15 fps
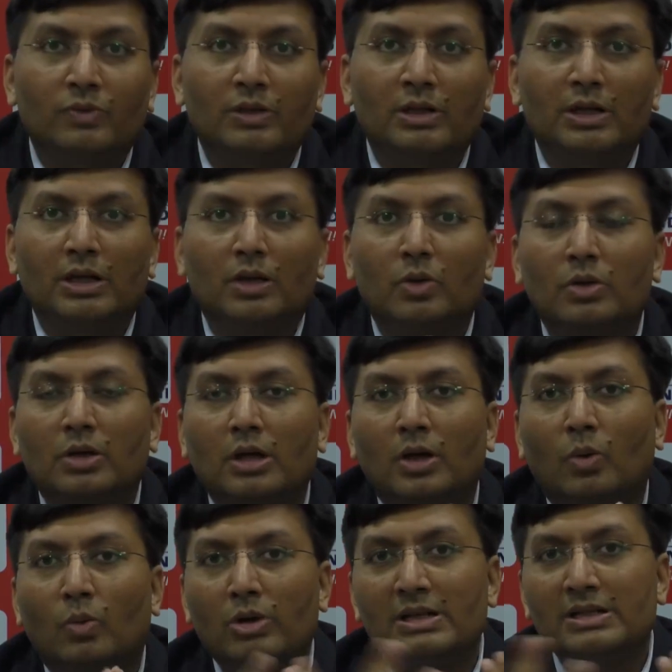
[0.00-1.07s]
figure out
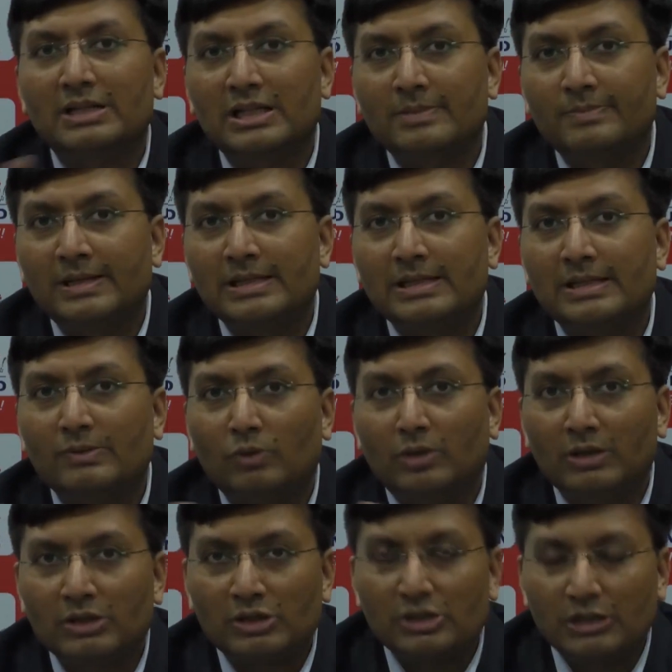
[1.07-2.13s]
what is expensive, what
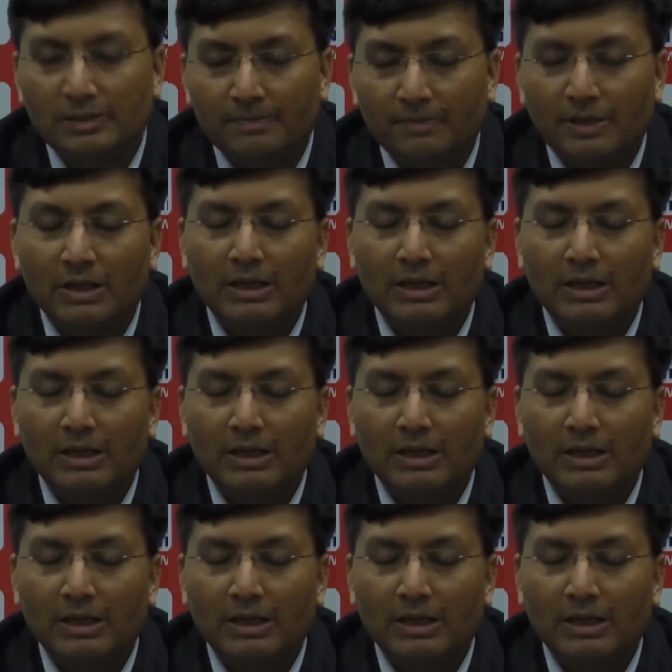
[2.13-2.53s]
is cheap.